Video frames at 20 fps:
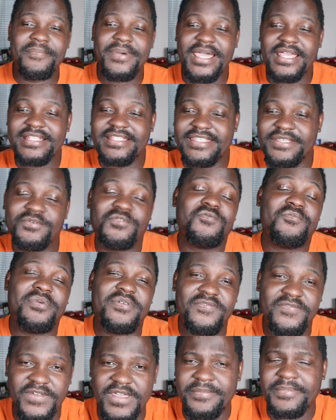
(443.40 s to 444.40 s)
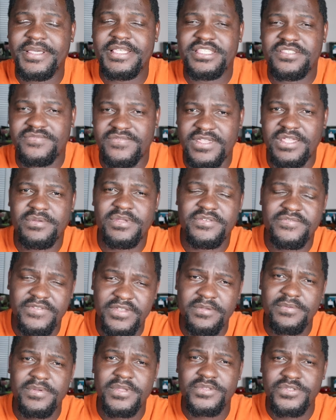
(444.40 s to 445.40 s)
but it will be famous very
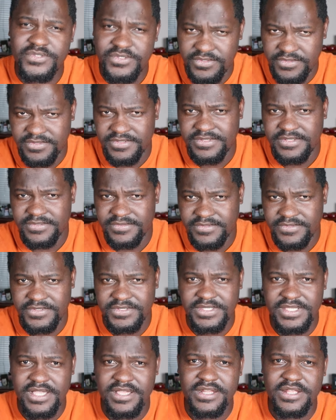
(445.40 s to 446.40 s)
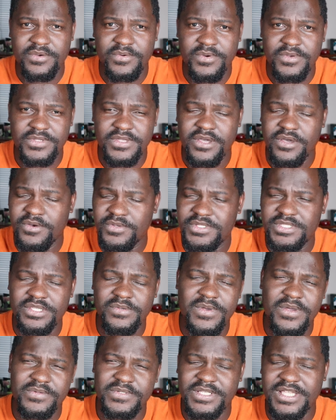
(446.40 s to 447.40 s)
very soon because they're gonna host
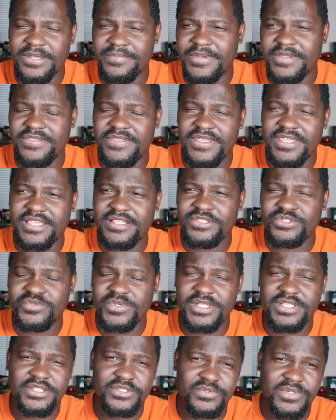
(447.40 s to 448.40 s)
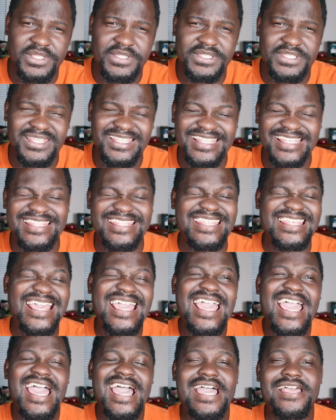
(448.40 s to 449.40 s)
the World Cup, I think, in 2026, and
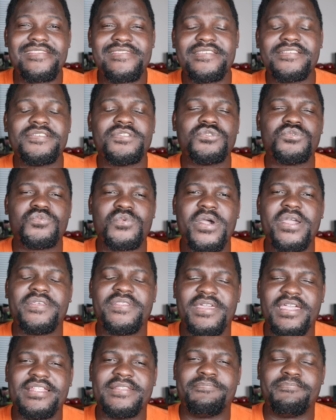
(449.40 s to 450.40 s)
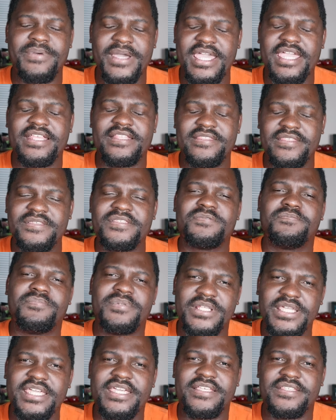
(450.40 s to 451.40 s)
and this is why they're buying these
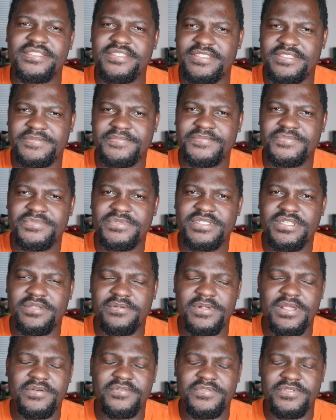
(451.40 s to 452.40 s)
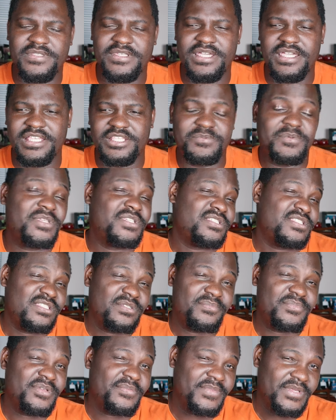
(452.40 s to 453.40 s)
players around, uh, especially in
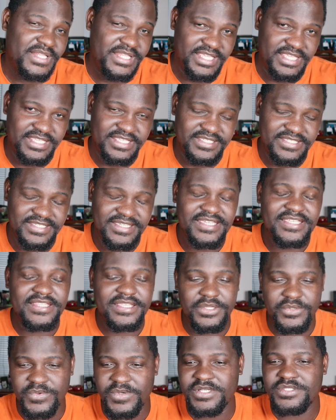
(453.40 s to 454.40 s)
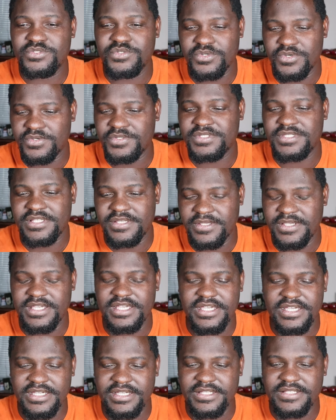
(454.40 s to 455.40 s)
the Premier League. They want to host the,
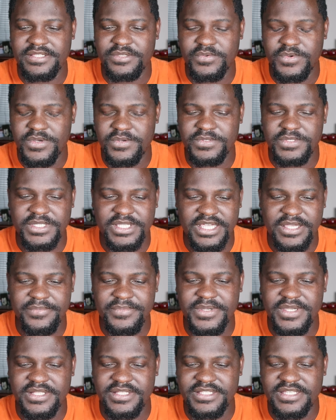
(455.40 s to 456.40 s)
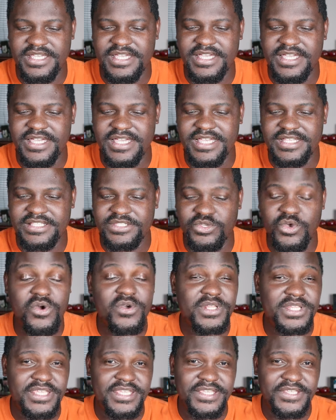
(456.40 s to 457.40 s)
uh, the World Cup, and uh,
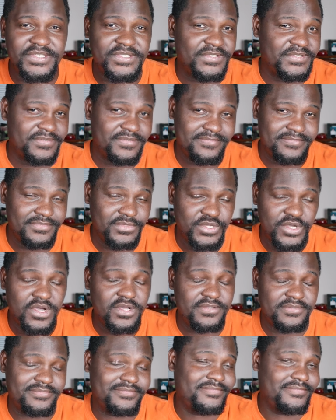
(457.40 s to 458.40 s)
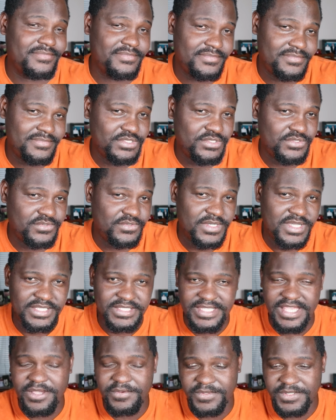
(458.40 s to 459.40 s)
Toney is gone to
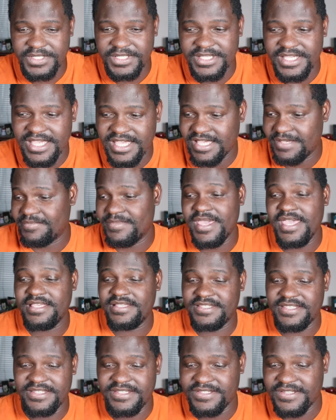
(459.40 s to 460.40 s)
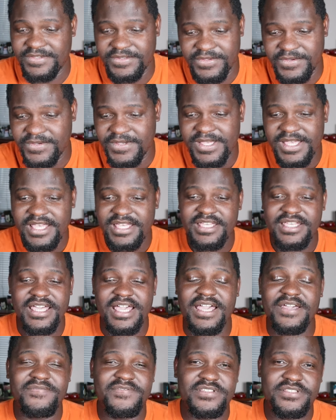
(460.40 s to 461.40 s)
Saudi. Amazing, you know,
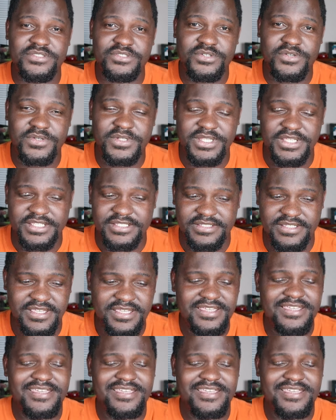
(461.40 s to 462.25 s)
having Toney.